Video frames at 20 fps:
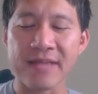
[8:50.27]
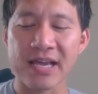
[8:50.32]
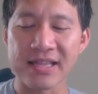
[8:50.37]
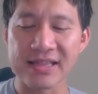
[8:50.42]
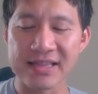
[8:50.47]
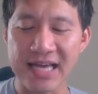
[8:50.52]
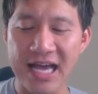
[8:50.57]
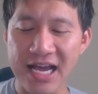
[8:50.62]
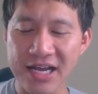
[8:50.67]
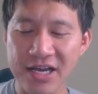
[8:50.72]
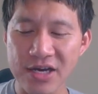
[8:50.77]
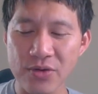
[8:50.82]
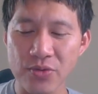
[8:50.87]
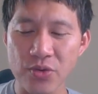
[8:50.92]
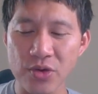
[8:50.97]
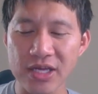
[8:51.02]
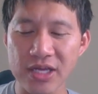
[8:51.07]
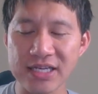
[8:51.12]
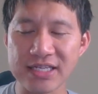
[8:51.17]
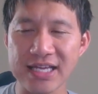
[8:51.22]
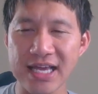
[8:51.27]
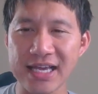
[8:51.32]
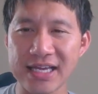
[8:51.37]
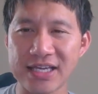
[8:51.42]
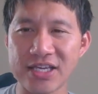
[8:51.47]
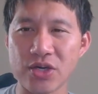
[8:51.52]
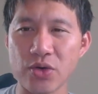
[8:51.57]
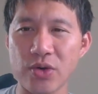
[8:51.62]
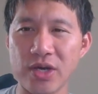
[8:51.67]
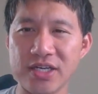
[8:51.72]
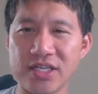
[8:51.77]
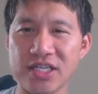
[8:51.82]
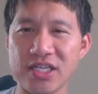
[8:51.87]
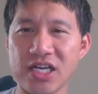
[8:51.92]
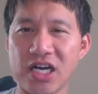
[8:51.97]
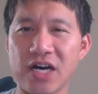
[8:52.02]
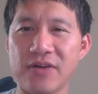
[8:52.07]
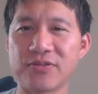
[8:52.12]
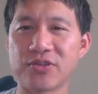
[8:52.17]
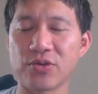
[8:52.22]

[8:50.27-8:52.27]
that could really take Q N T off.